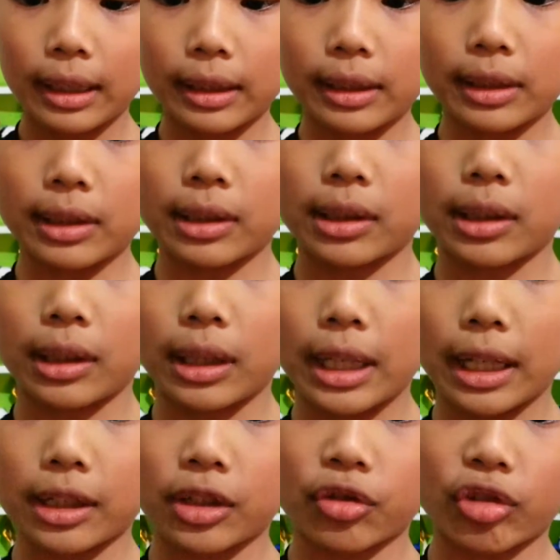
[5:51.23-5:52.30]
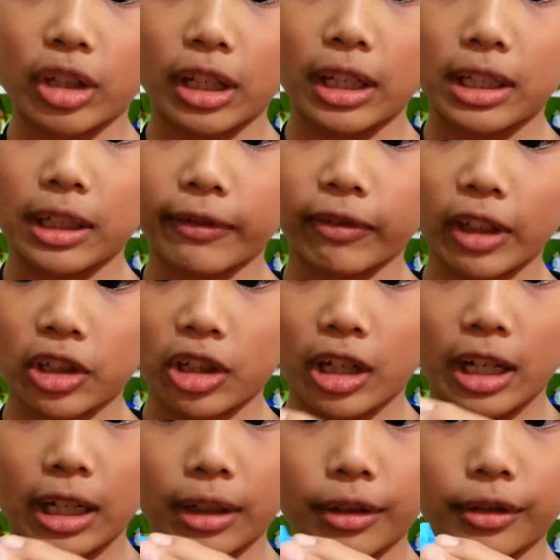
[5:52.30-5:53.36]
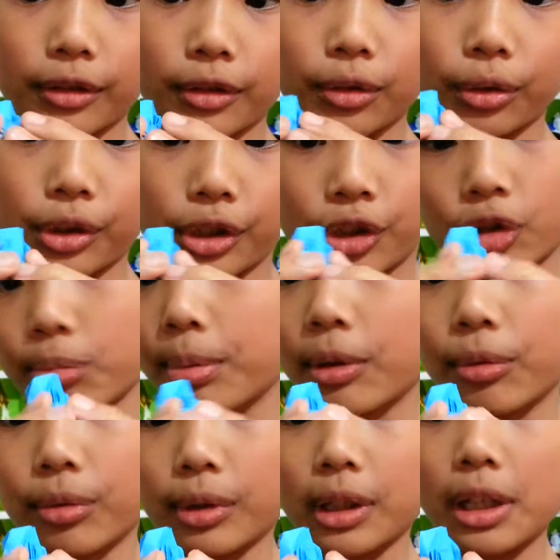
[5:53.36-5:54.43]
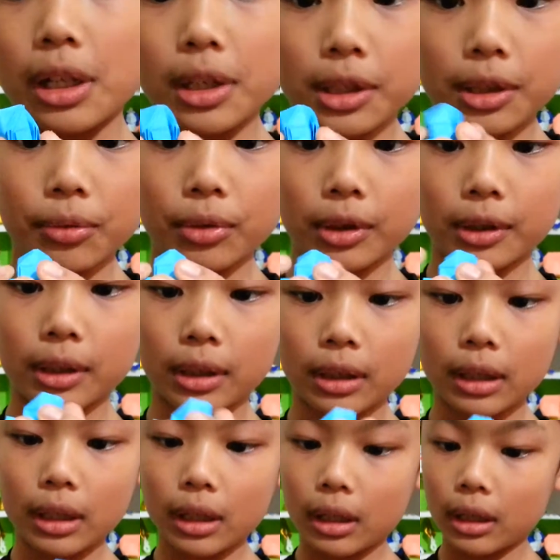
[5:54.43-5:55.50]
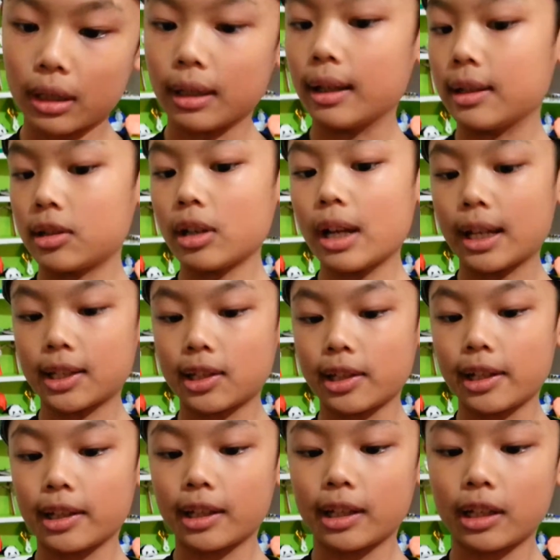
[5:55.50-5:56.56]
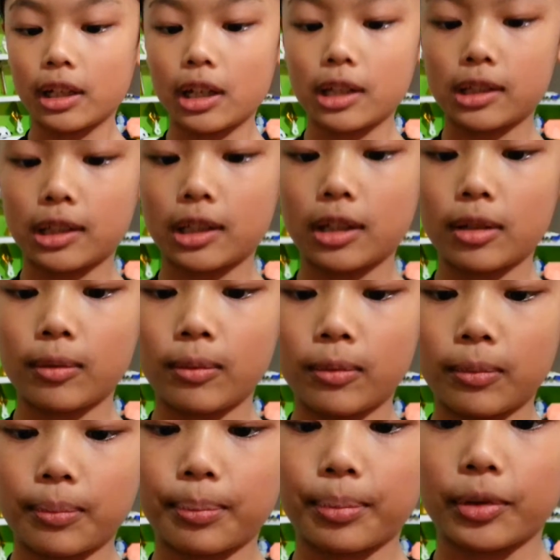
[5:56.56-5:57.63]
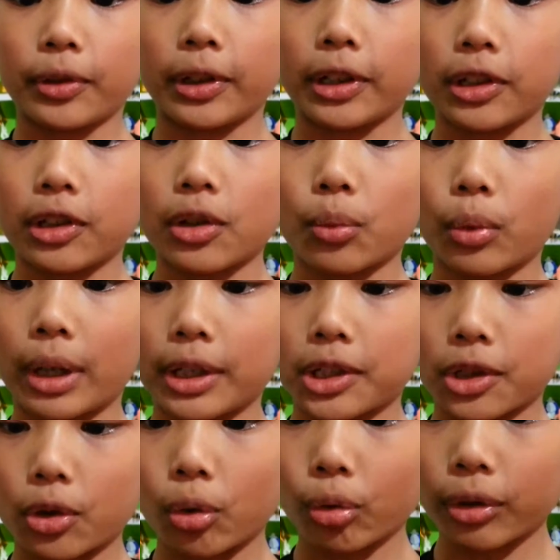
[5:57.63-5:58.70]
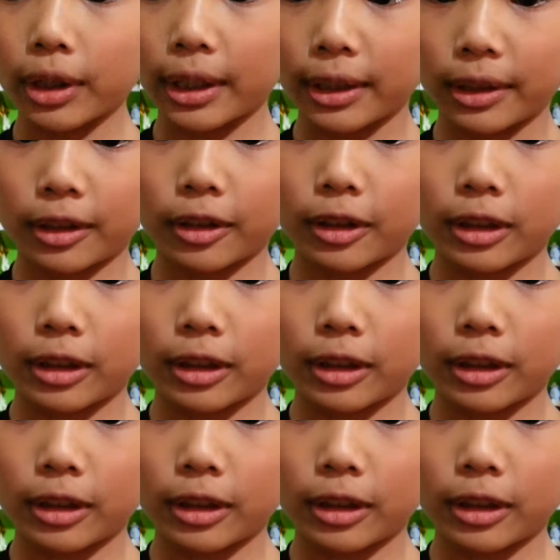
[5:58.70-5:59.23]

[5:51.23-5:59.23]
This is the extra easy Flasher hat, or the super easy one. It's not actually that easy, but I don't know why it's called that.